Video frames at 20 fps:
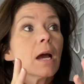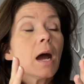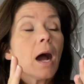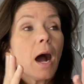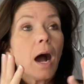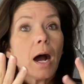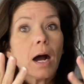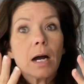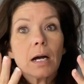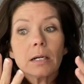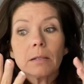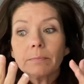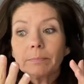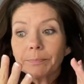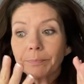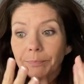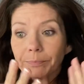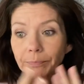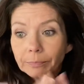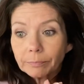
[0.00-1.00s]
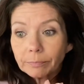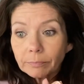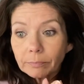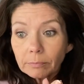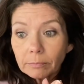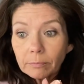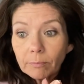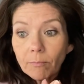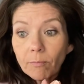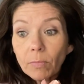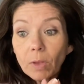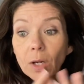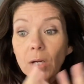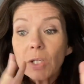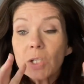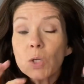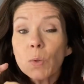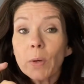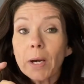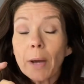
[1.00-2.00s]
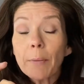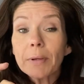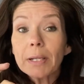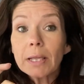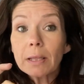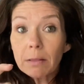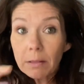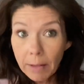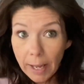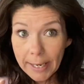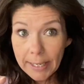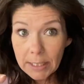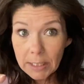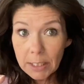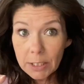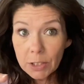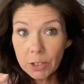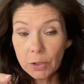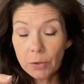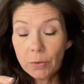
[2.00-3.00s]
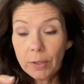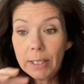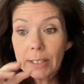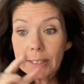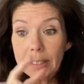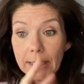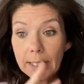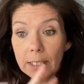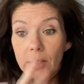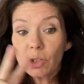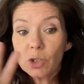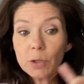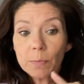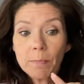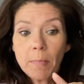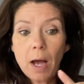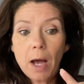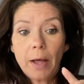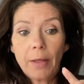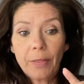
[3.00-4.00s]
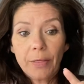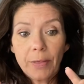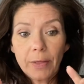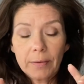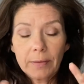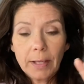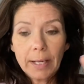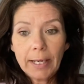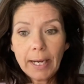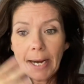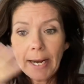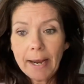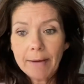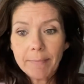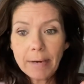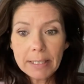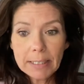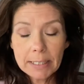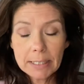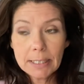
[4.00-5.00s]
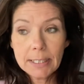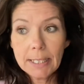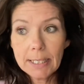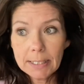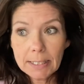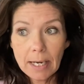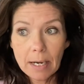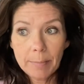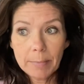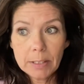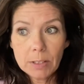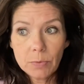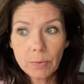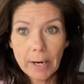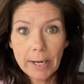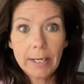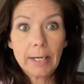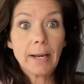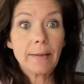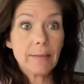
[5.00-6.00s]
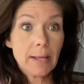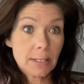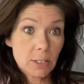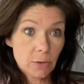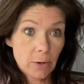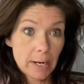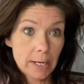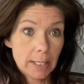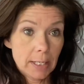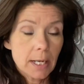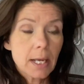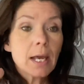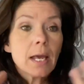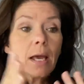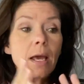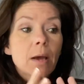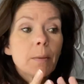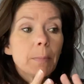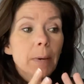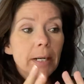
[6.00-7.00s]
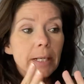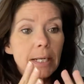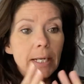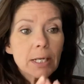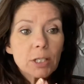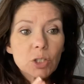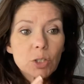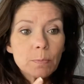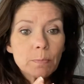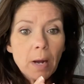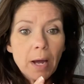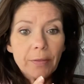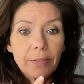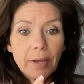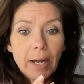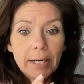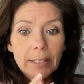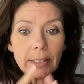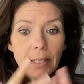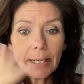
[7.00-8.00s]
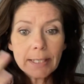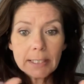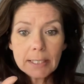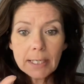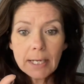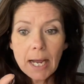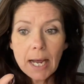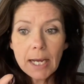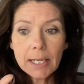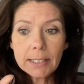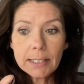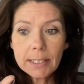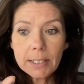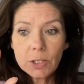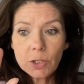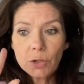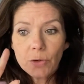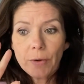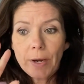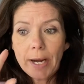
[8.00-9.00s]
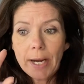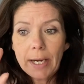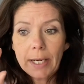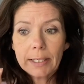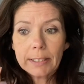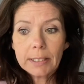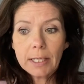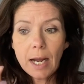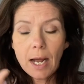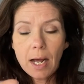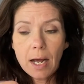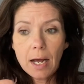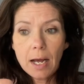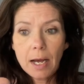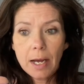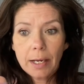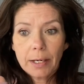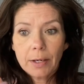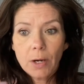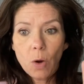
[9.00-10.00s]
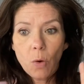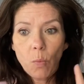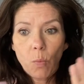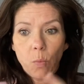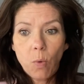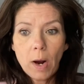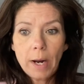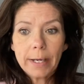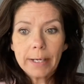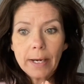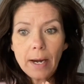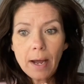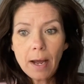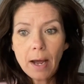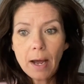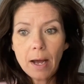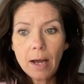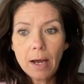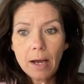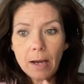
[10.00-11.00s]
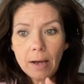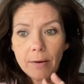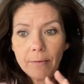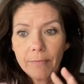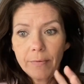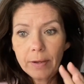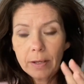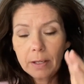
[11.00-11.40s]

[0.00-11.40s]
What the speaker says: So what I would like to do is each month, like I have my DT assignments, right? And that's great. But each month I'd like to concentrate on one of